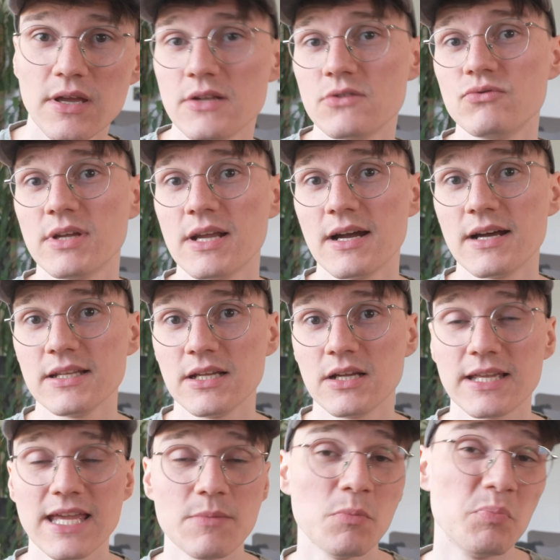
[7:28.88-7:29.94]
and
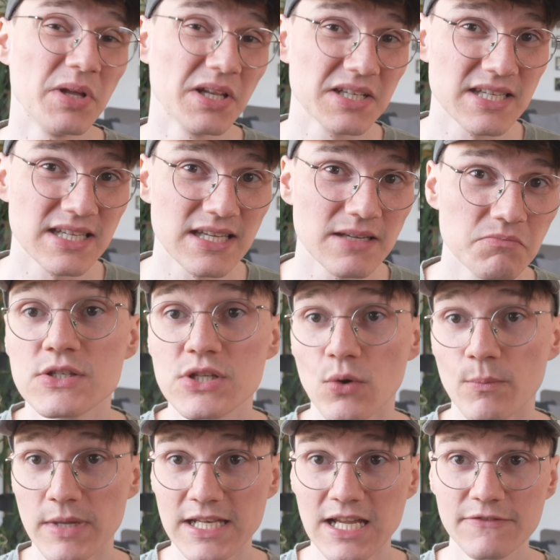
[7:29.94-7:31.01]
regarding capability.
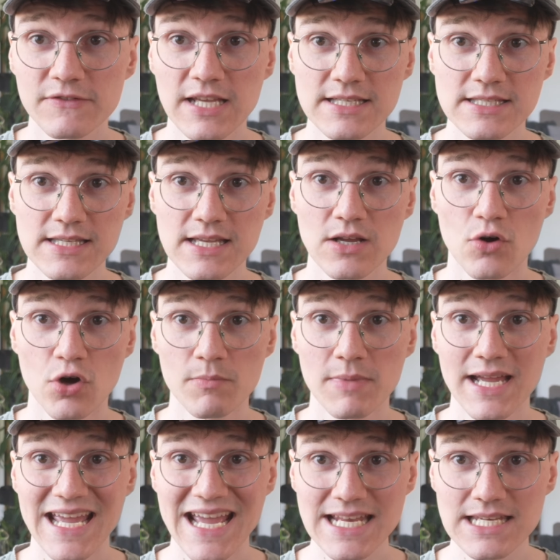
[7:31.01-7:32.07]
So enough testing on
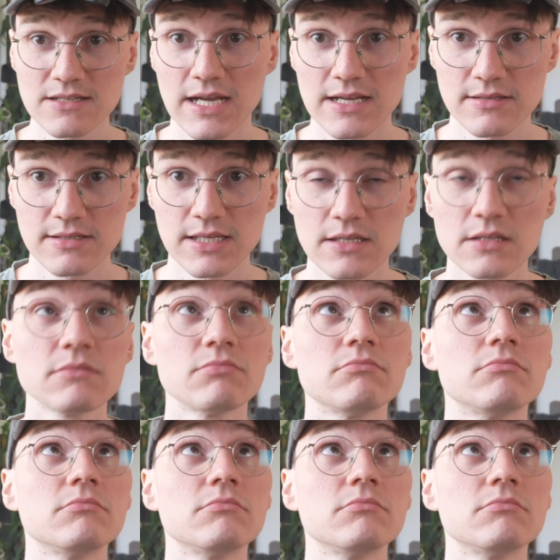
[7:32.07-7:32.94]
my head, I think.